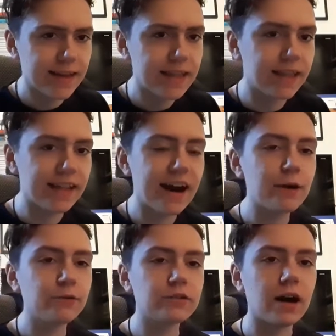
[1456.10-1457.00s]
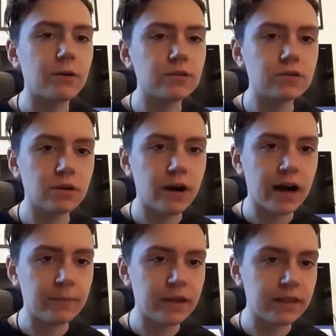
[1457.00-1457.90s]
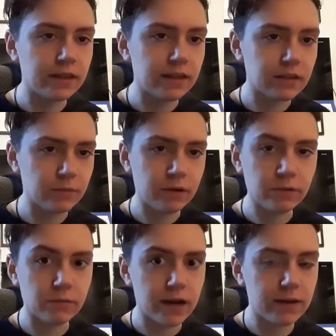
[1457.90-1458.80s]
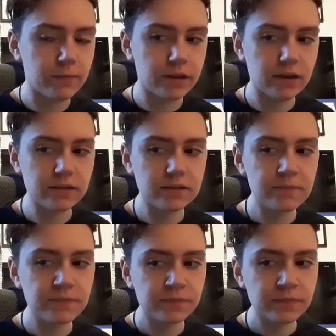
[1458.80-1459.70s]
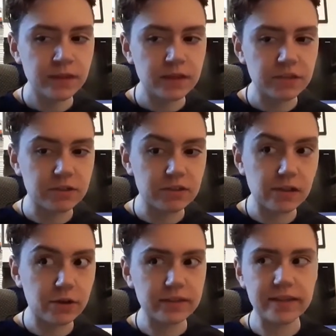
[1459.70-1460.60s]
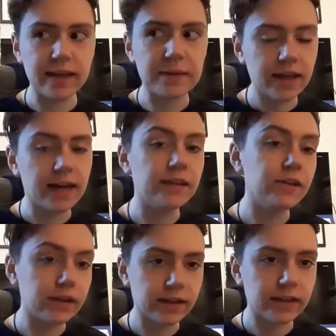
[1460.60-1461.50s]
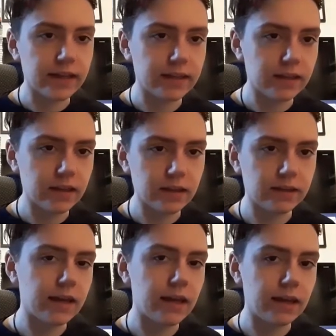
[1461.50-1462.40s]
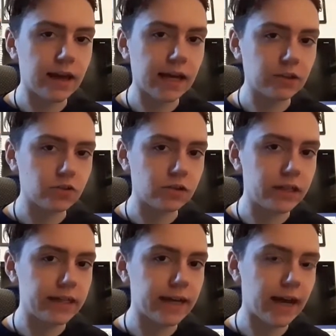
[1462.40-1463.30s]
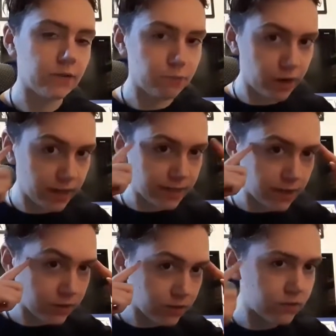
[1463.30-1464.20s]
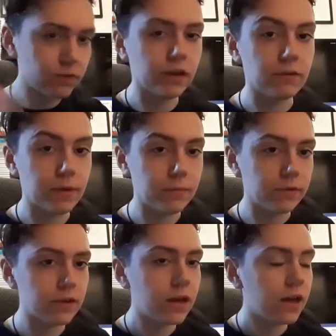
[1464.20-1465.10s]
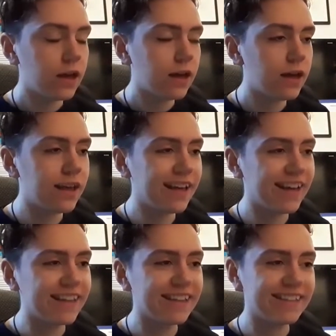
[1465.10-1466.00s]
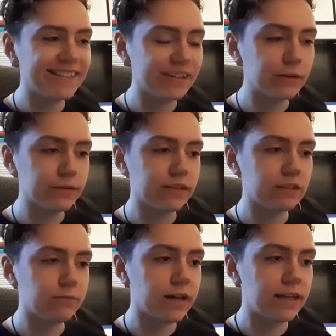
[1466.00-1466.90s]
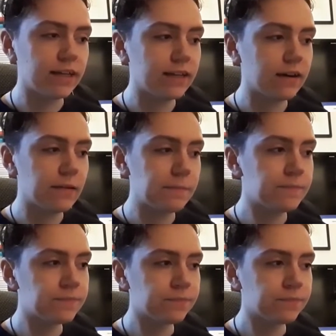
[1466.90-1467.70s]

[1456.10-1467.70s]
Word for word: and then I was I was so happy that these other people went in with us. So I just looked at them, and luckily they actually have brain cells, and so they remembered. And this girl was explaining um,